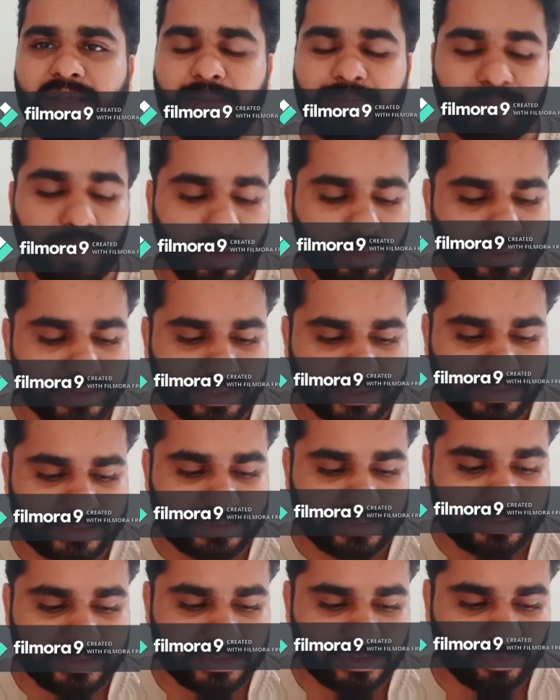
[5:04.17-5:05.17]
boundaries.
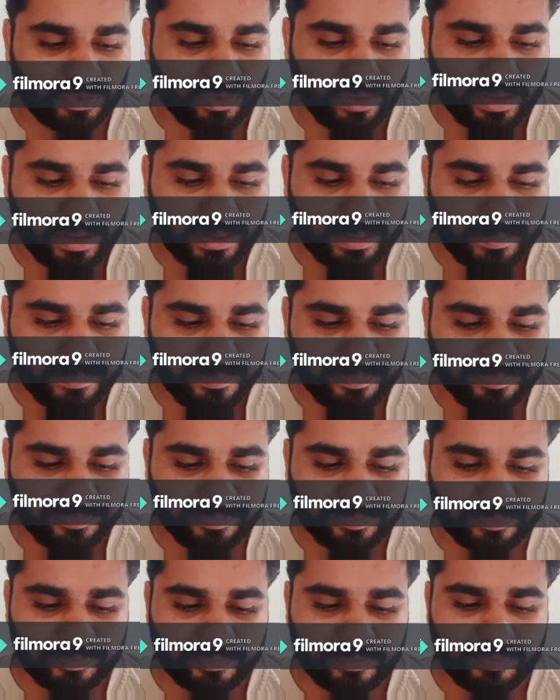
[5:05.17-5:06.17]
That is one
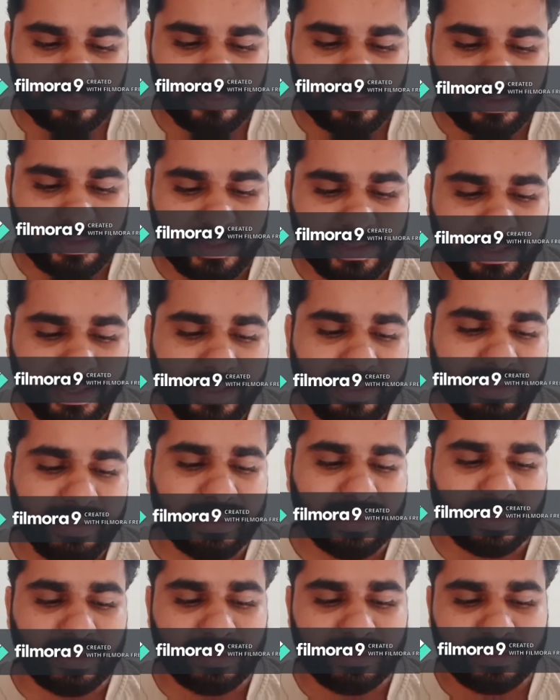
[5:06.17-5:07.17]

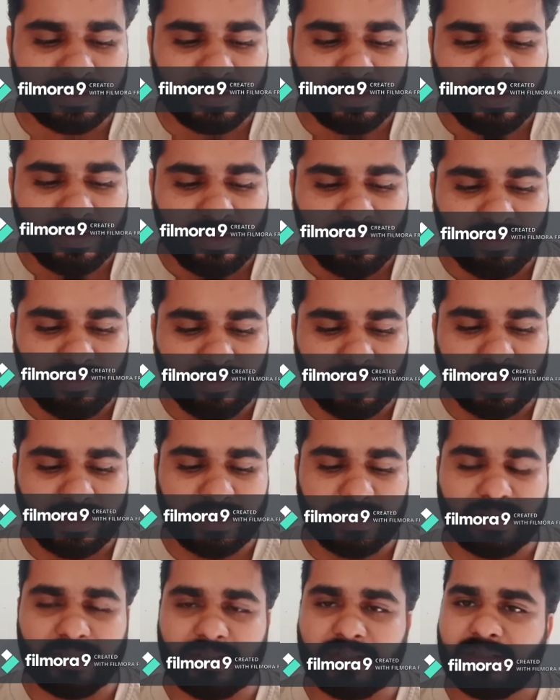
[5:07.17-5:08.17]
area
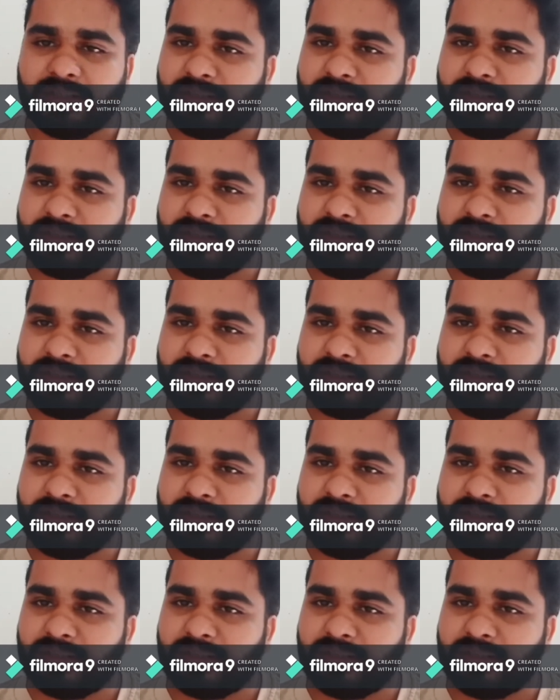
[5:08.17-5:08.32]
where